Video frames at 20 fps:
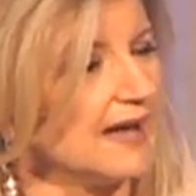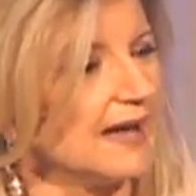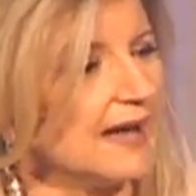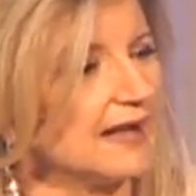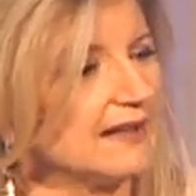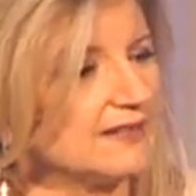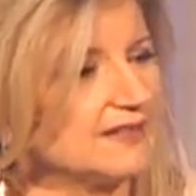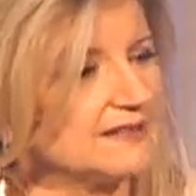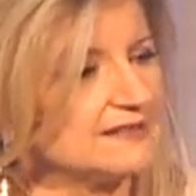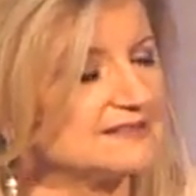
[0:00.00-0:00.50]

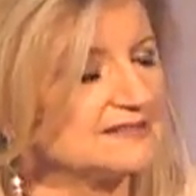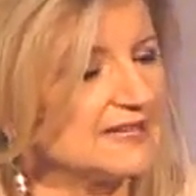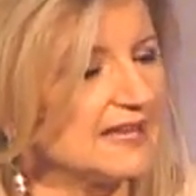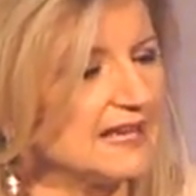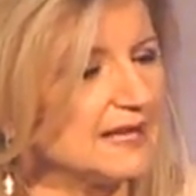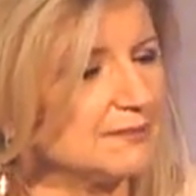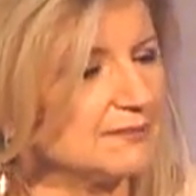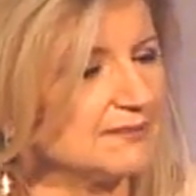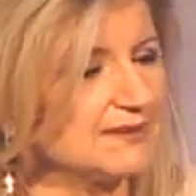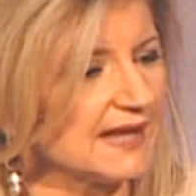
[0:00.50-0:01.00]
at the
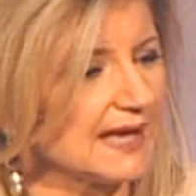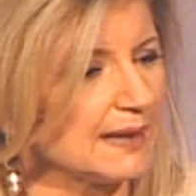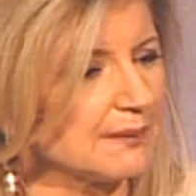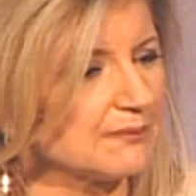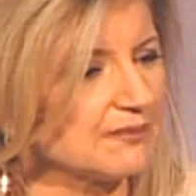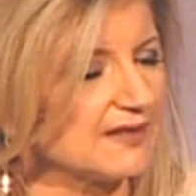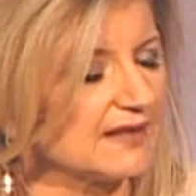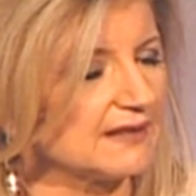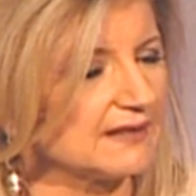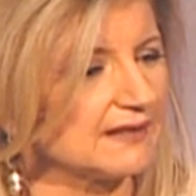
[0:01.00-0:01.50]
same
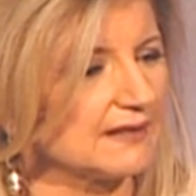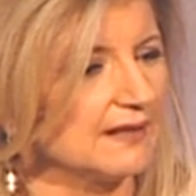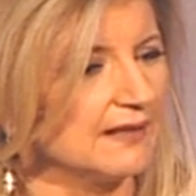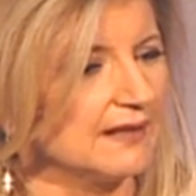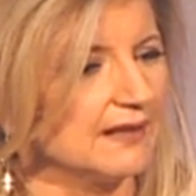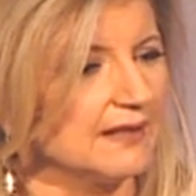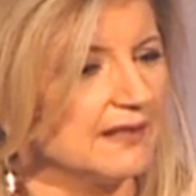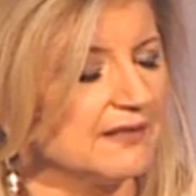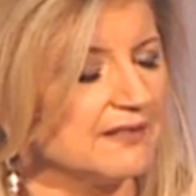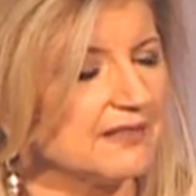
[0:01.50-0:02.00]
time that
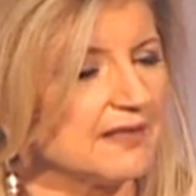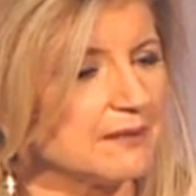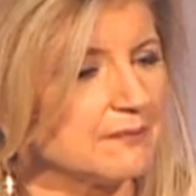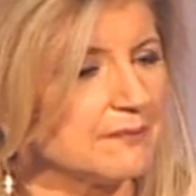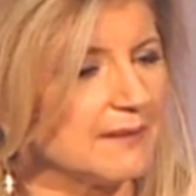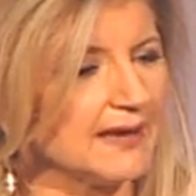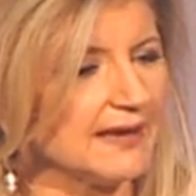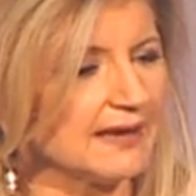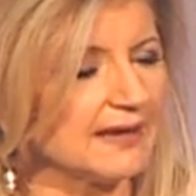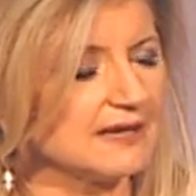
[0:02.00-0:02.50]
they
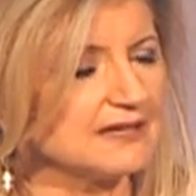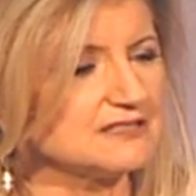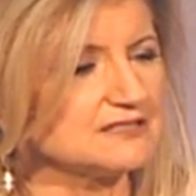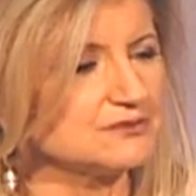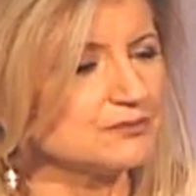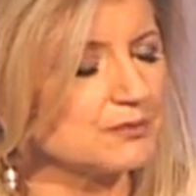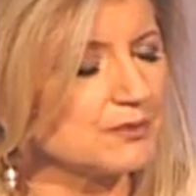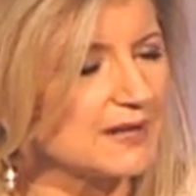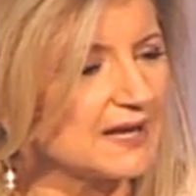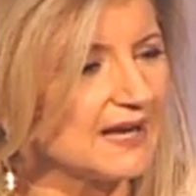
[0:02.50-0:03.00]
make
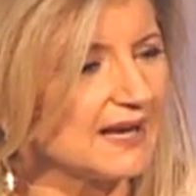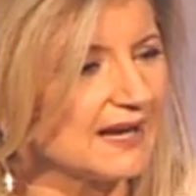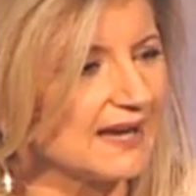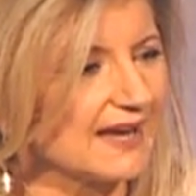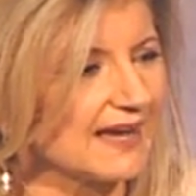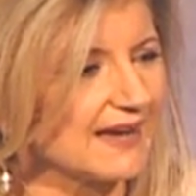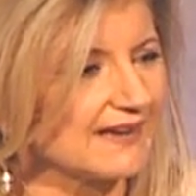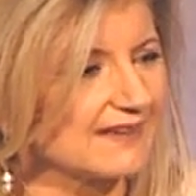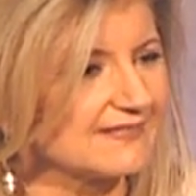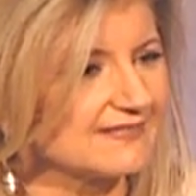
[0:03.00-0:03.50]
us
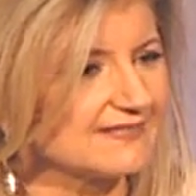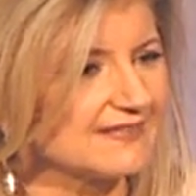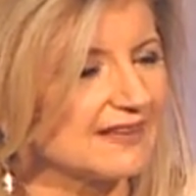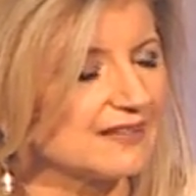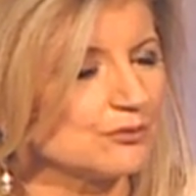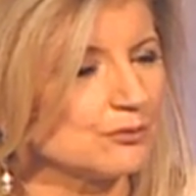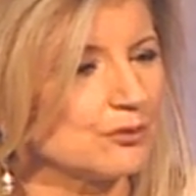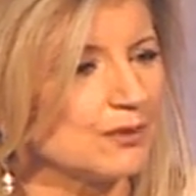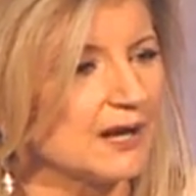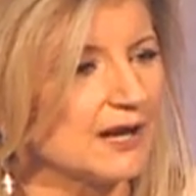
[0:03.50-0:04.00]
realize
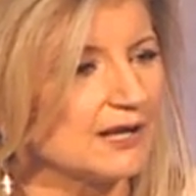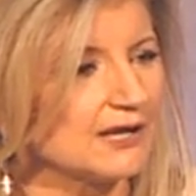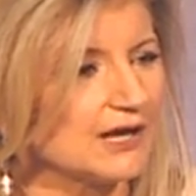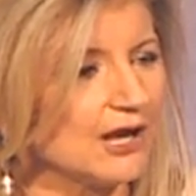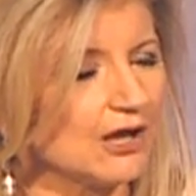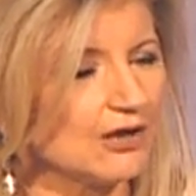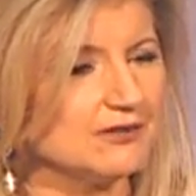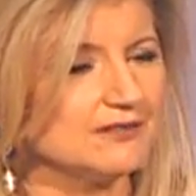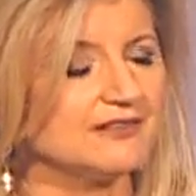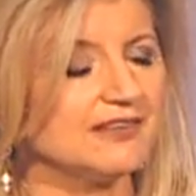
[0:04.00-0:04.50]
that we are
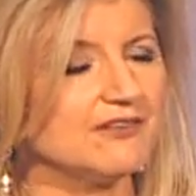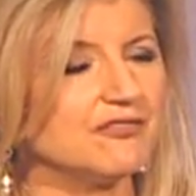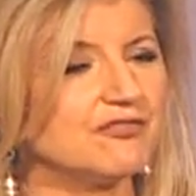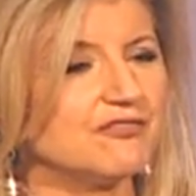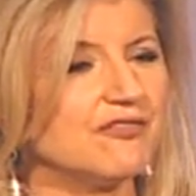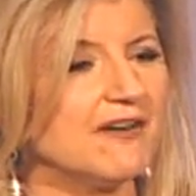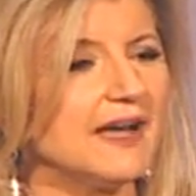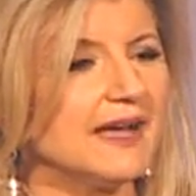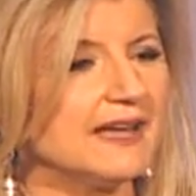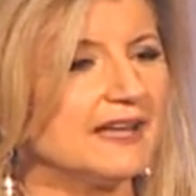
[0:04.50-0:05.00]
not
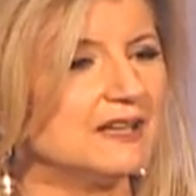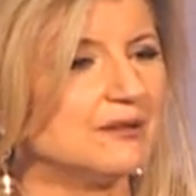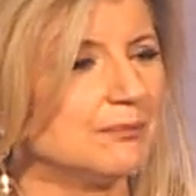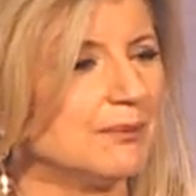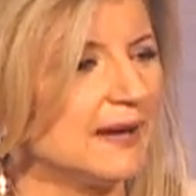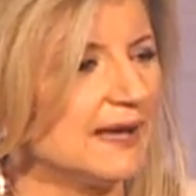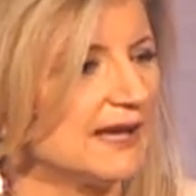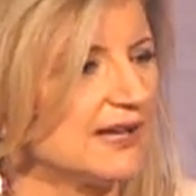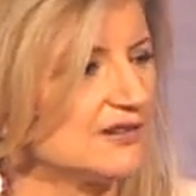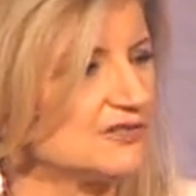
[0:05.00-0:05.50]
defined
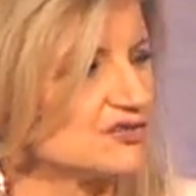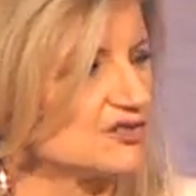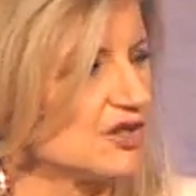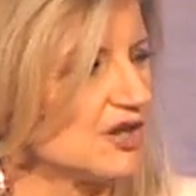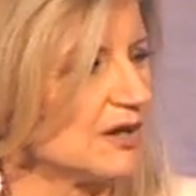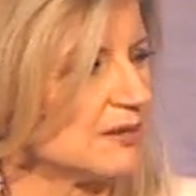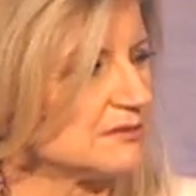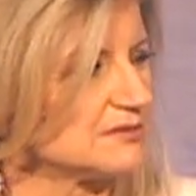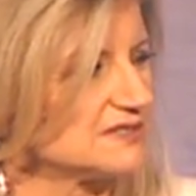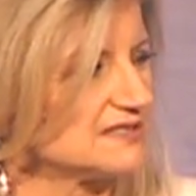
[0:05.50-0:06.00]
by our
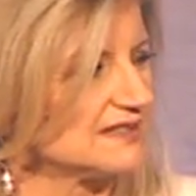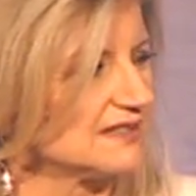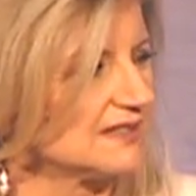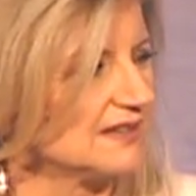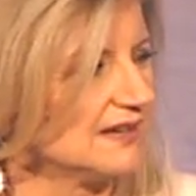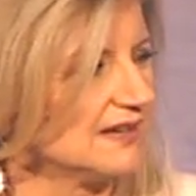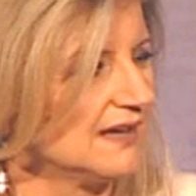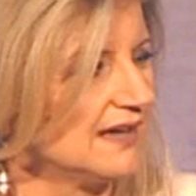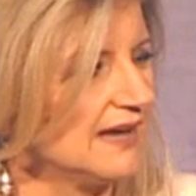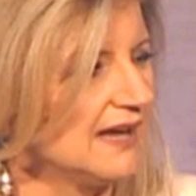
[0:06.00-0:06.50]
jobs,
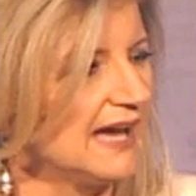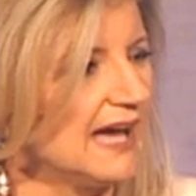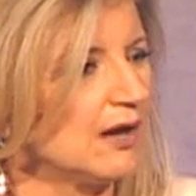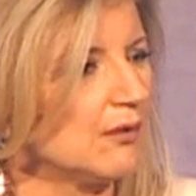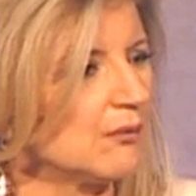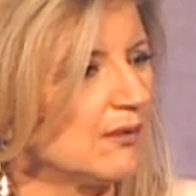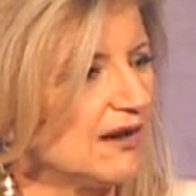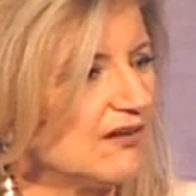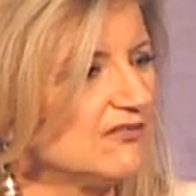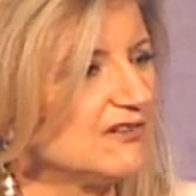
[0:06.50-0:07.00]

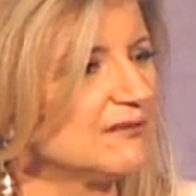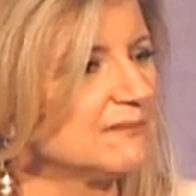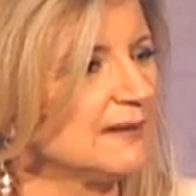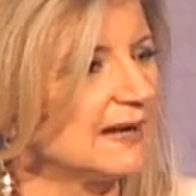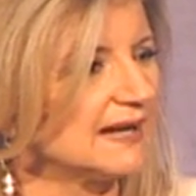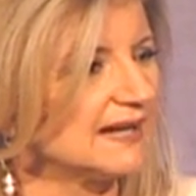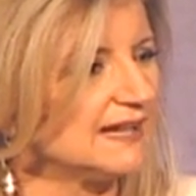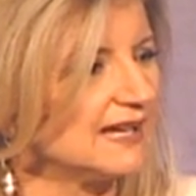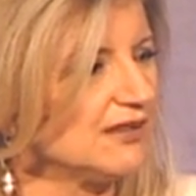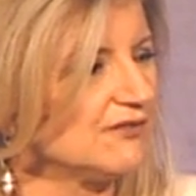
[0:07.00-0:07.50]
however
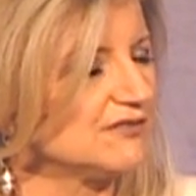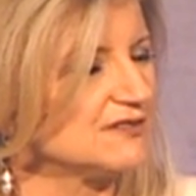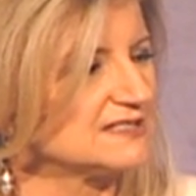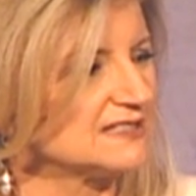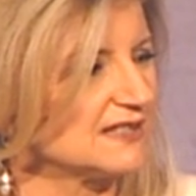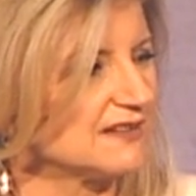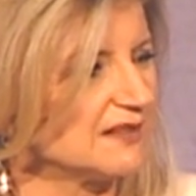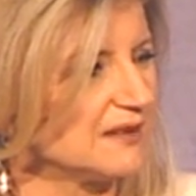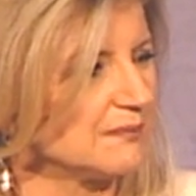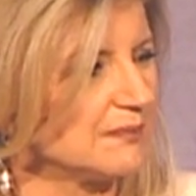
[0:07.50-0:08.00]

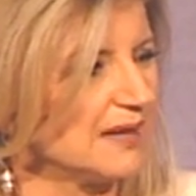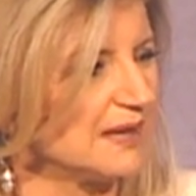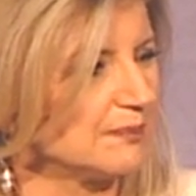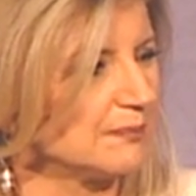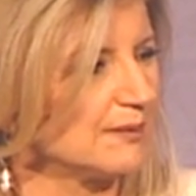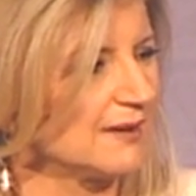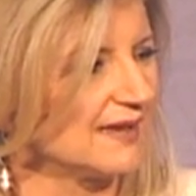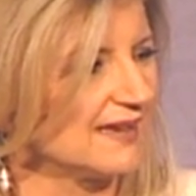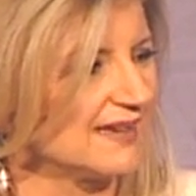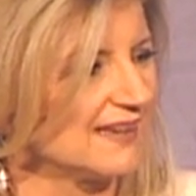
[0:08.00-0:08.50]
magnificent they may
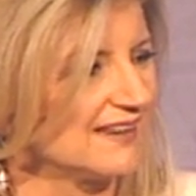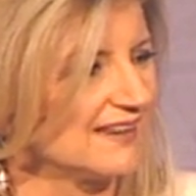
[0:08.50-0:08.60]
be.